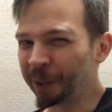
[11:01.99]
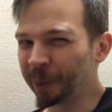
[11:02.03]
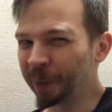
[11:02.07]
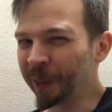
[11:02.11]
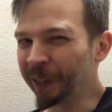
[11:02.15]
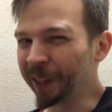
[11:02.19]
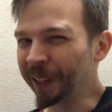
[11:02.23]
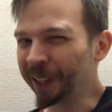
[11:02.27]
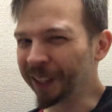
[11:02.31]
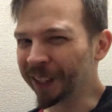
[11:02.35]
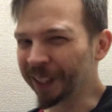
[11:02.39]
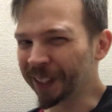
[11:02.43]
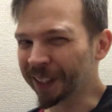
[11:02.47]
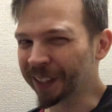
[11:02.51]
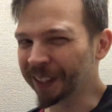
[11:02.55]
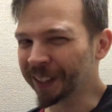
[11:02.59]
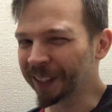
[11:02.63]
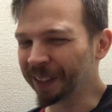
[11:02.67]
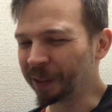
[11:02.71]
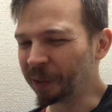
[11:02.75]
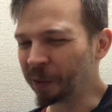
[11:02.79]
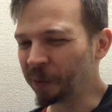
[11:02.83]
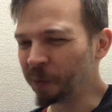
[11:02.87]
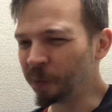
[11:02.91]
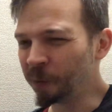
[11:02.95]
doing
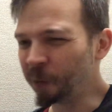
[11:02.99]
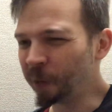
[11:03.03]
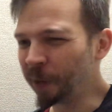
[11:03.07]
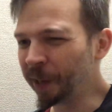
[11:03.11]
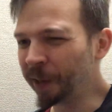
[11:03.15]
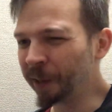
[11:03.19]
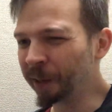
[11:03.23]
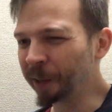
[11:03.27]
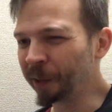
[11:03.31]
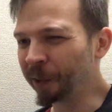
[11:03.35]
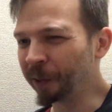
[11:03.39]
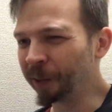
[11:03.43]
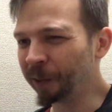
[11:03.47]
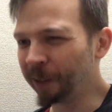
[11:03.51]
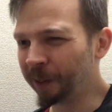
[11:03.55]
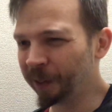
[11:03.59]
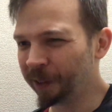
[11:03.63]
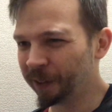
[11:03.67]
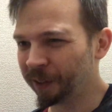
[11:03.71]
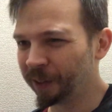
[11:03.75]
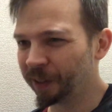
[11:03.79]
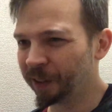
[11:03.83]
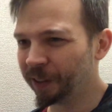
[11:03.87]
this weird,